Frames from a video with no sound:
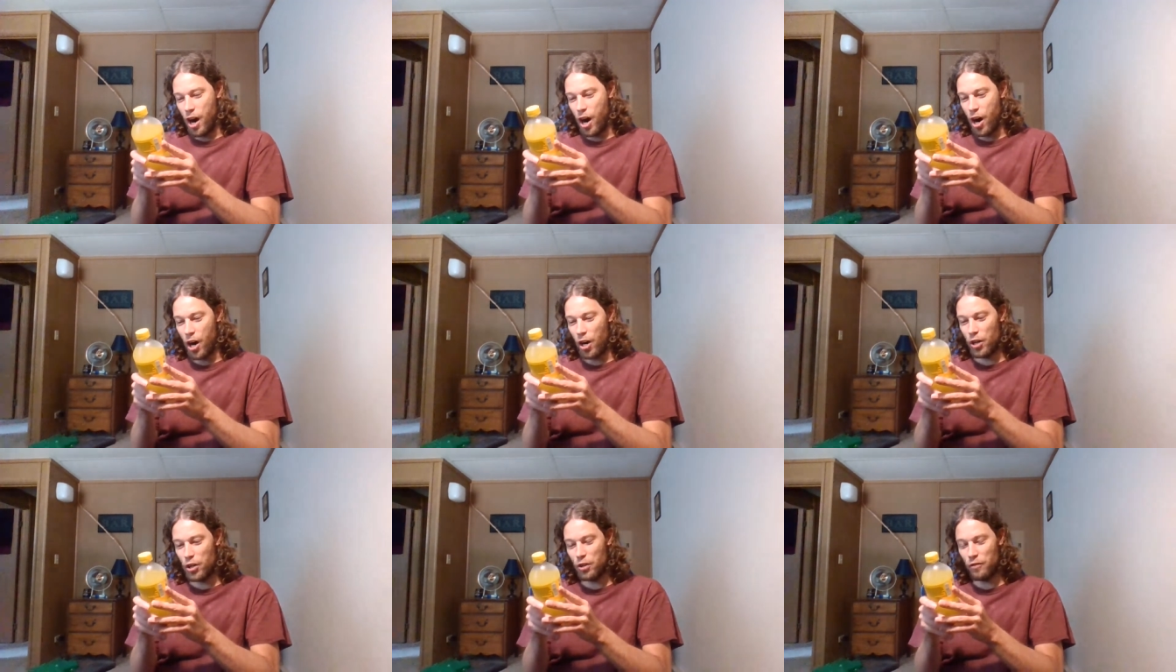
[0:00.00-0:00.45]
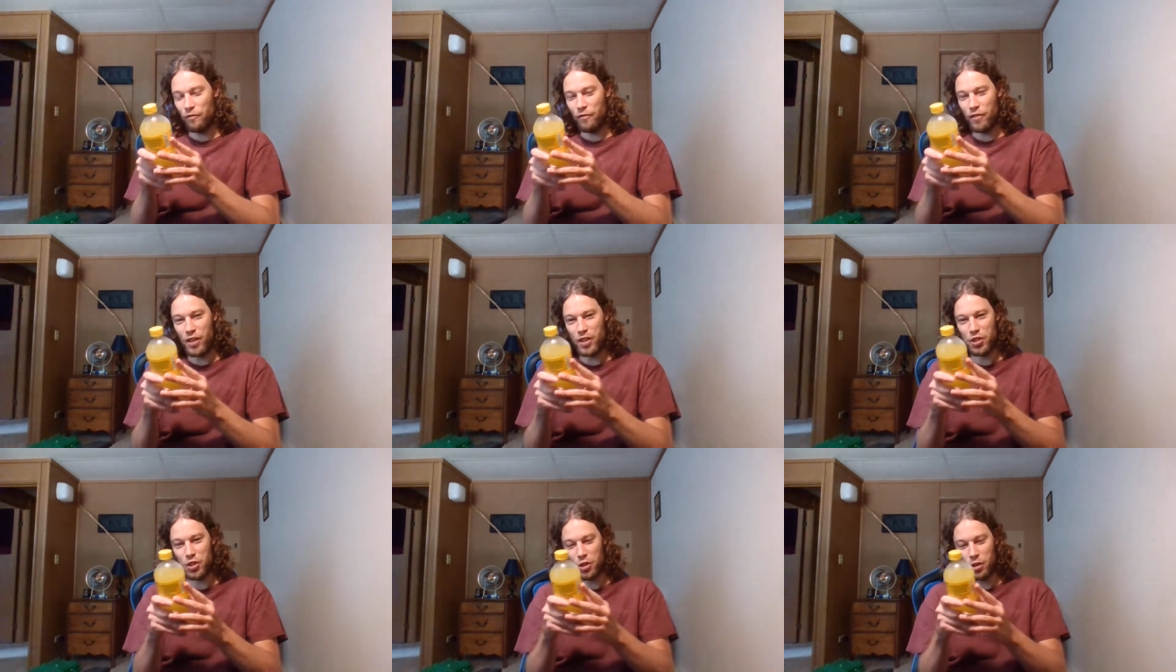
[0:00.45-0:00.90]

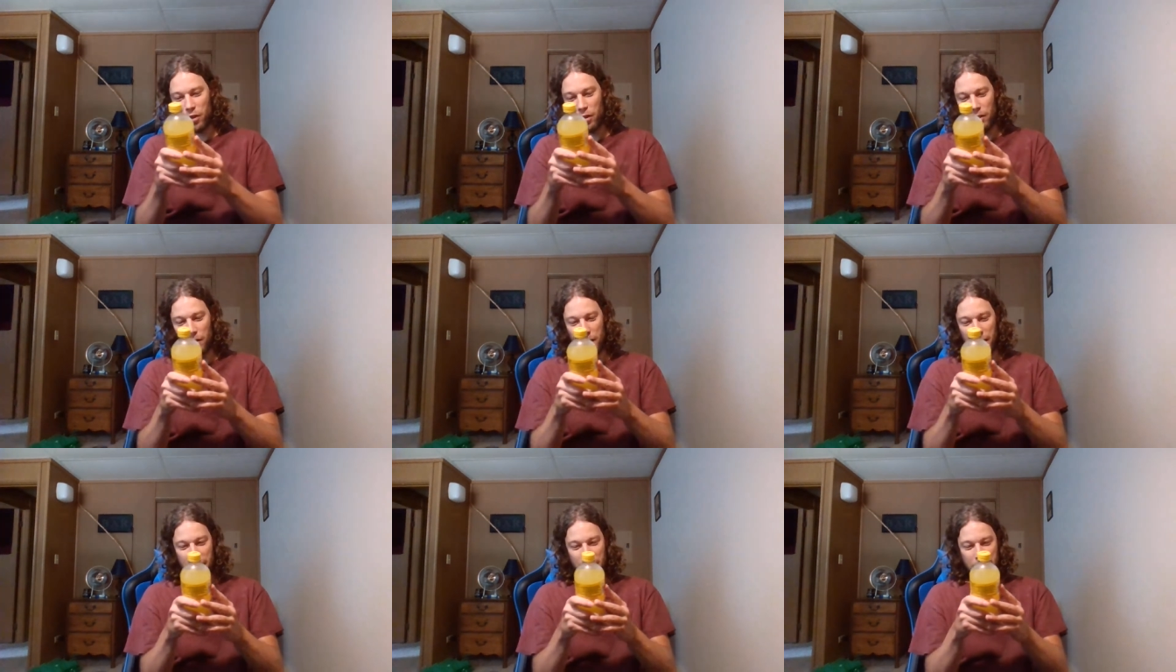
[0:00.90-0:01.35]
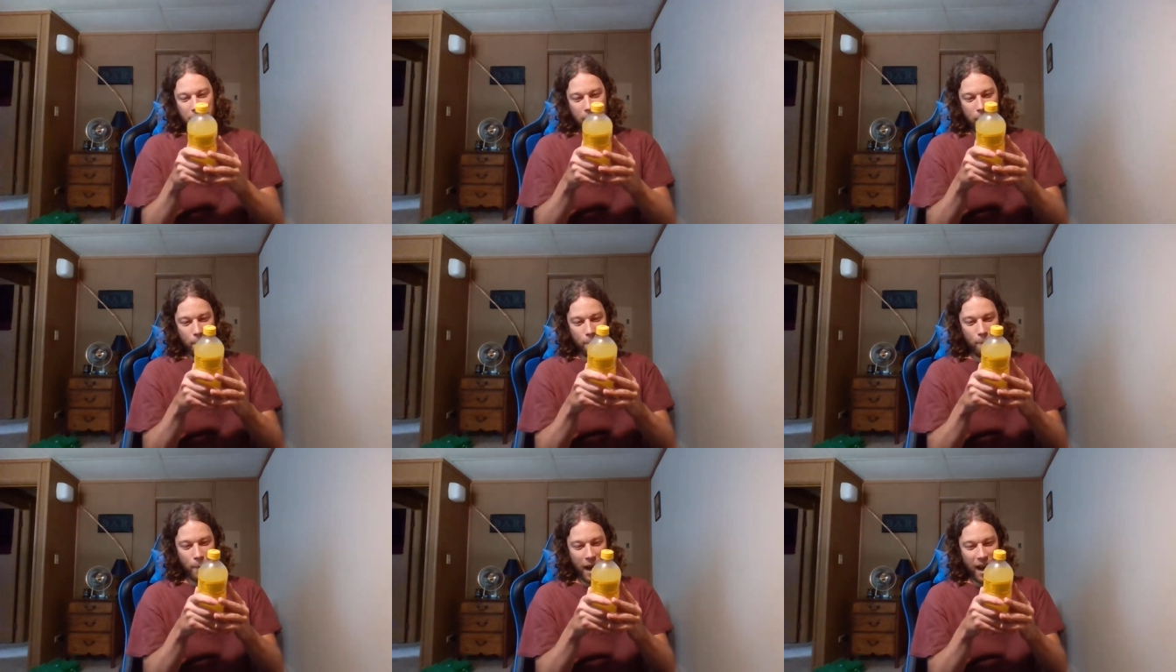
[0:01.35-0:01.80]
artificial
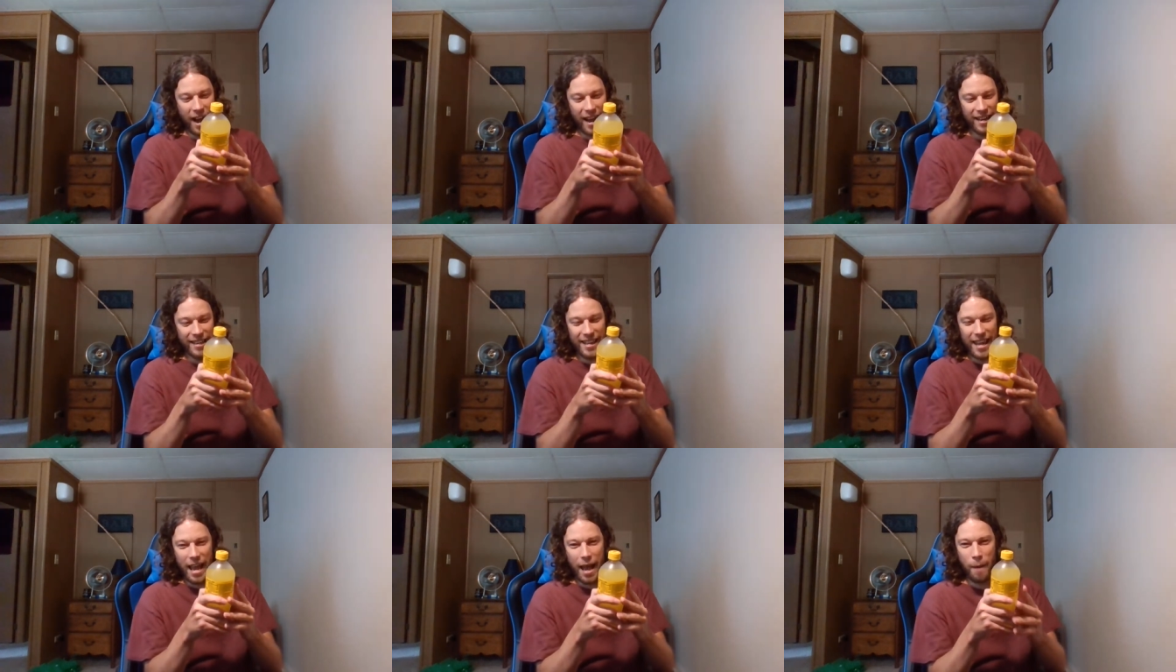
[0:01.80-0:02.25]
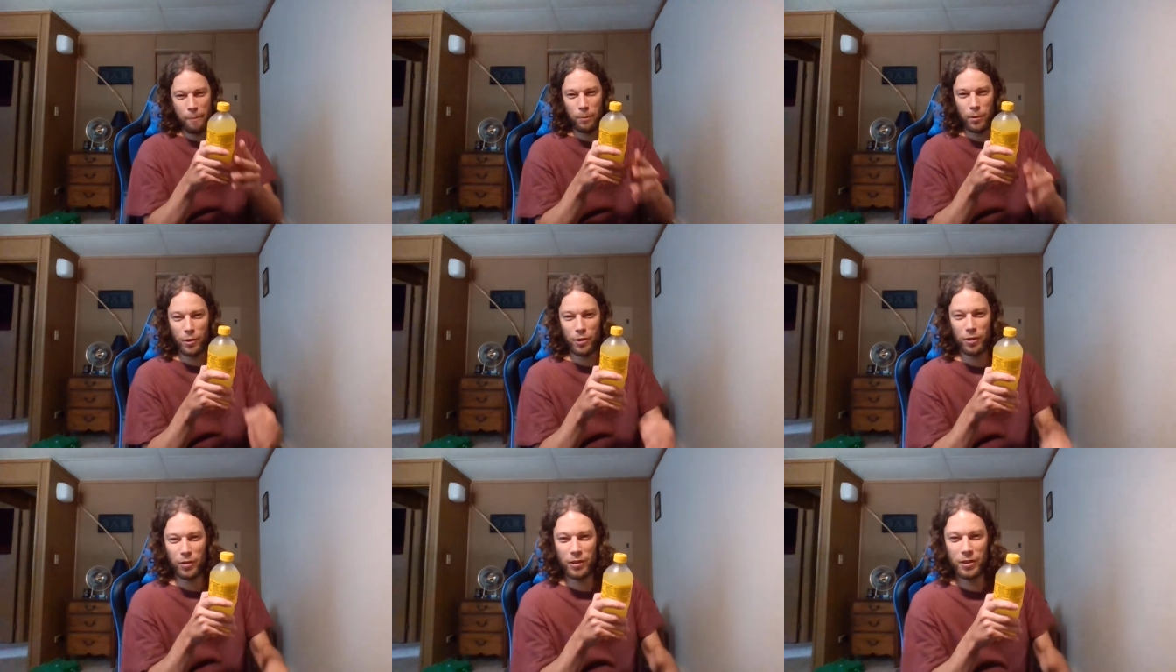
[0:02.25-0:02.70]

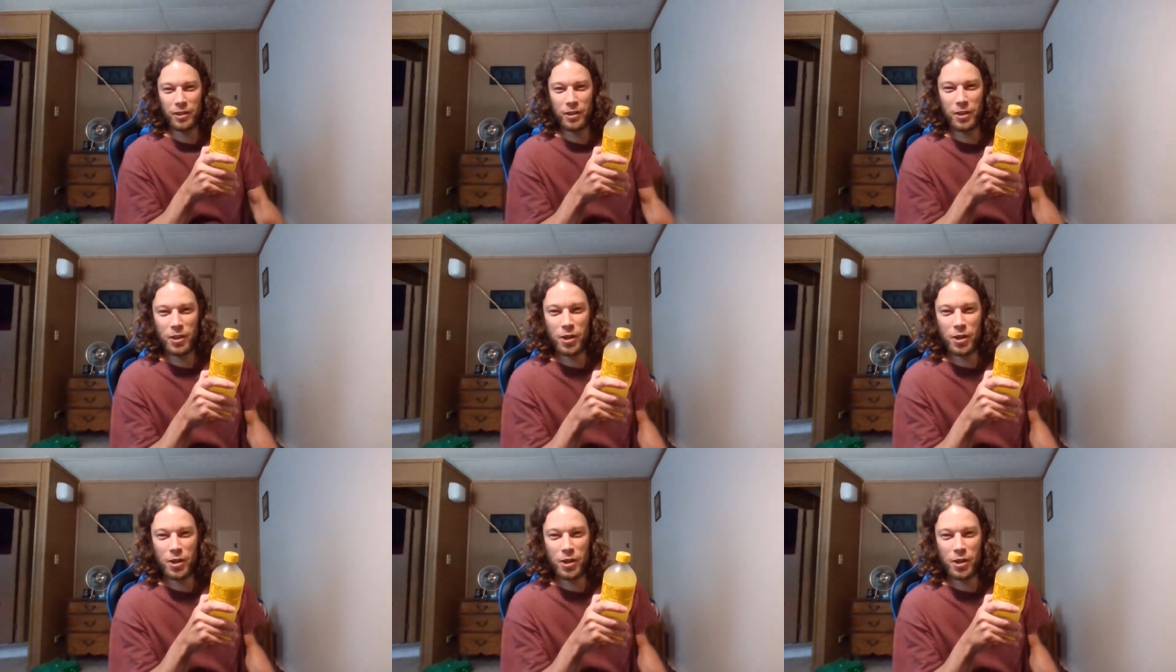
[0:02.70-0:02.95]
pineapple